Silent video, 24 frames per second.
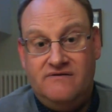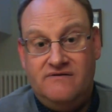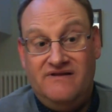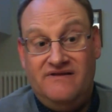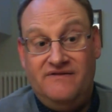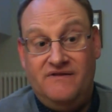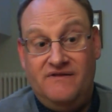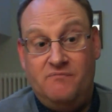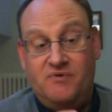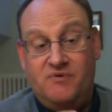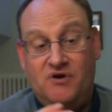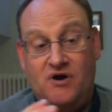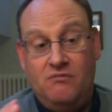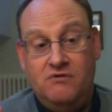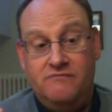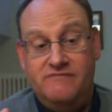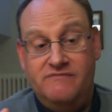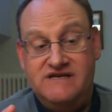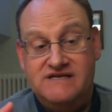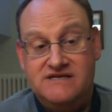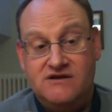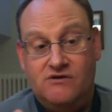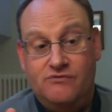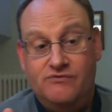the problem
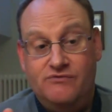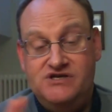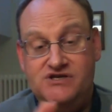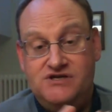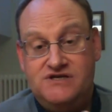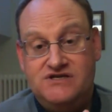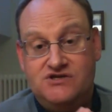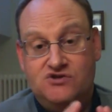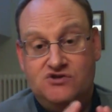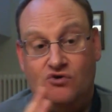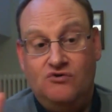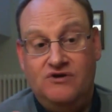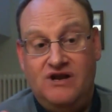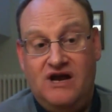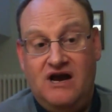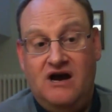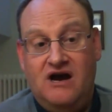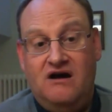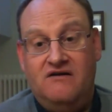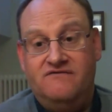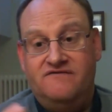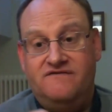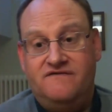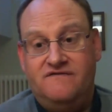is that we just don't
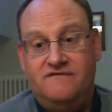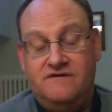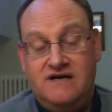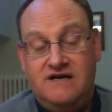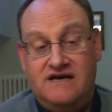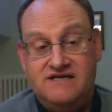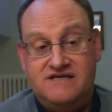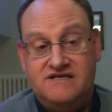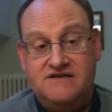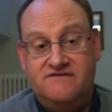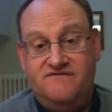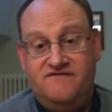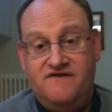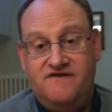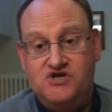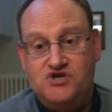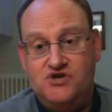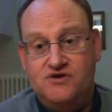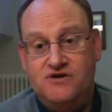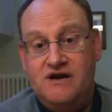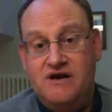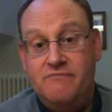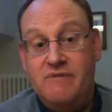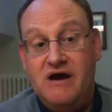have a
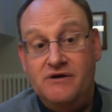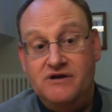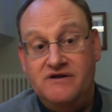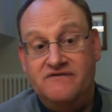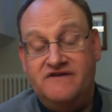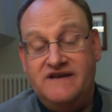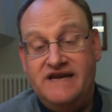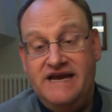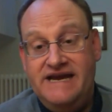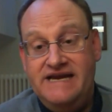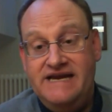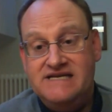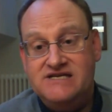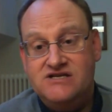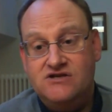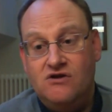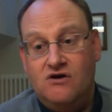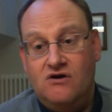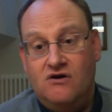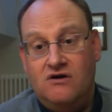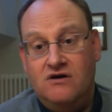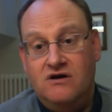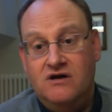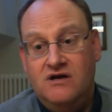sufficient amount of case
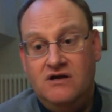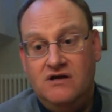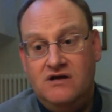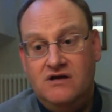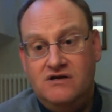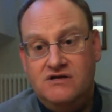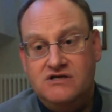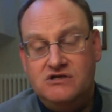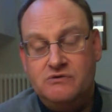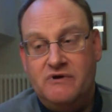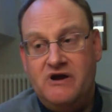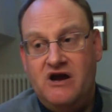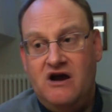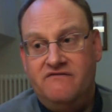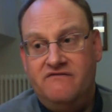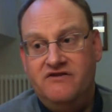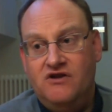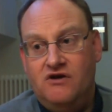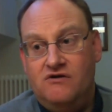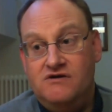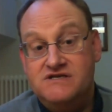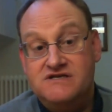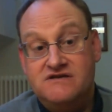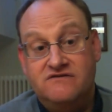law. So we have
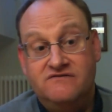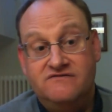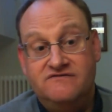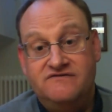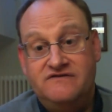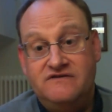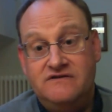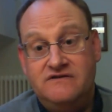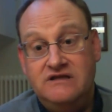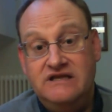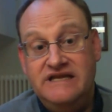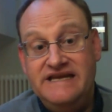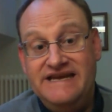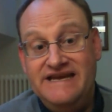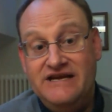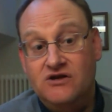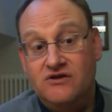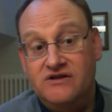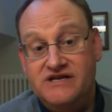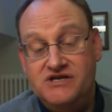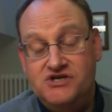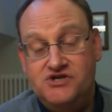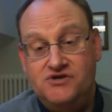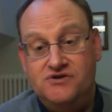lots of
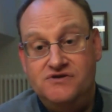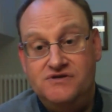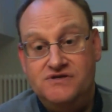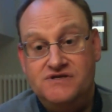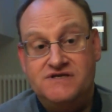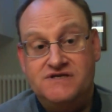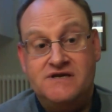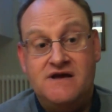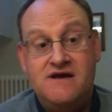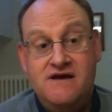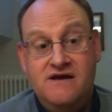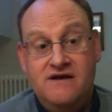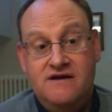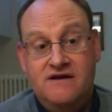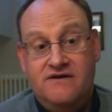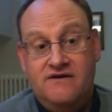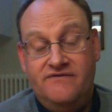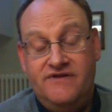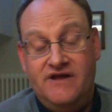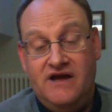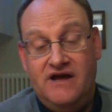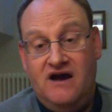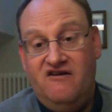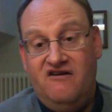legal issues
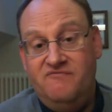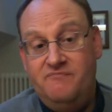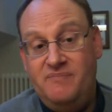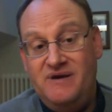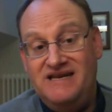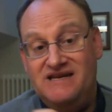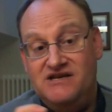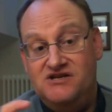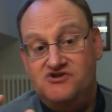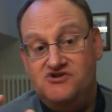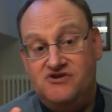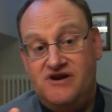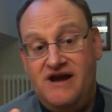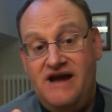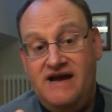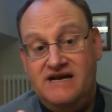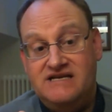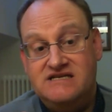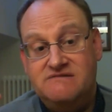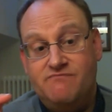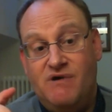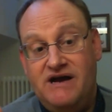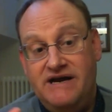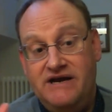that have been
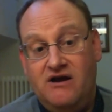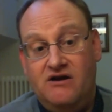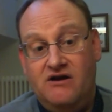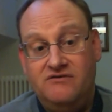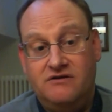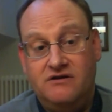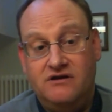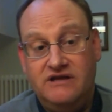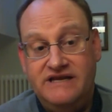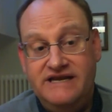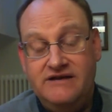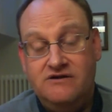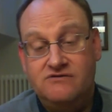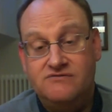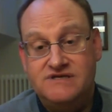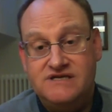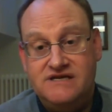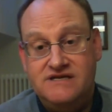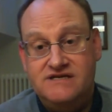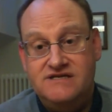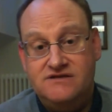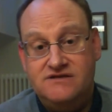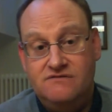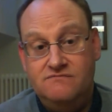addressed by other legal
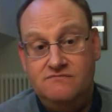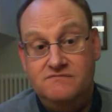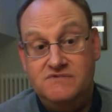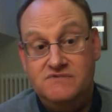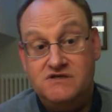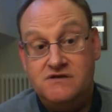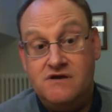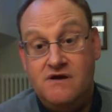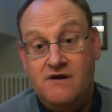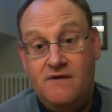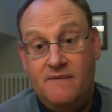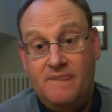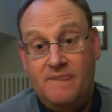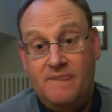systems,